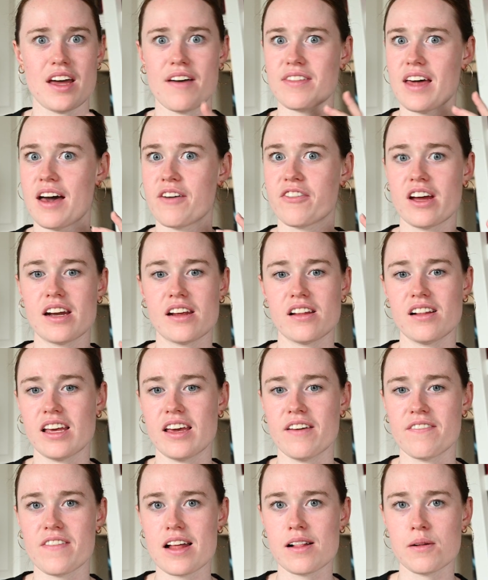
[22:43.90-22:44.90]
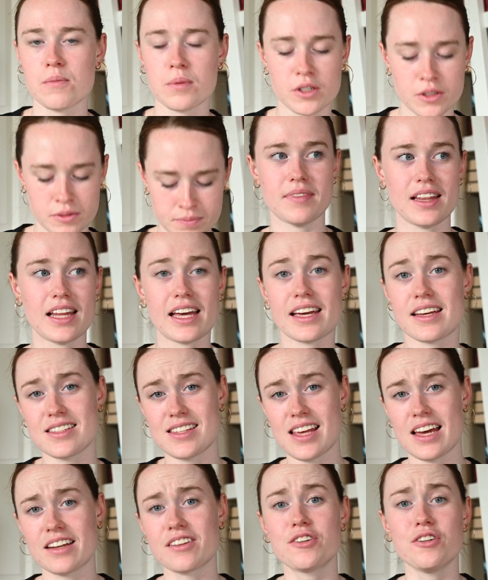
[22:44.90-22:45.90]
have that readily available. Like I
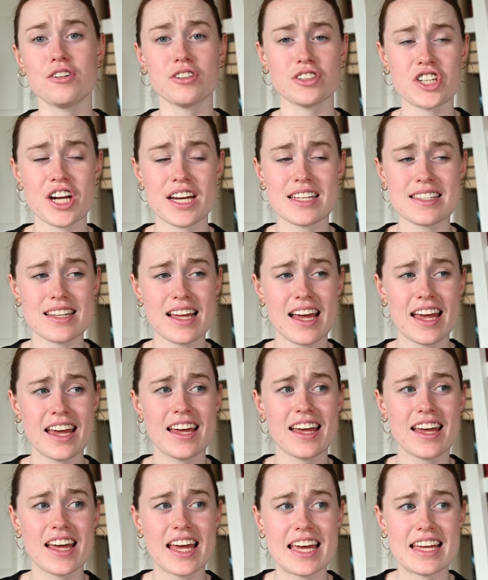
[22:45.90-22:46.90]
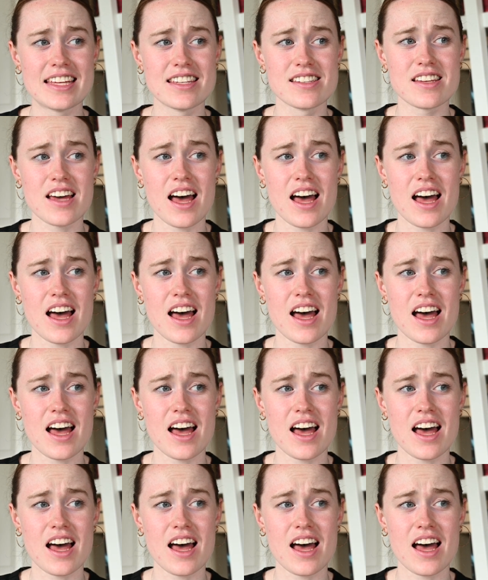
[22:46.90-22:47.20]
said, Google Translate is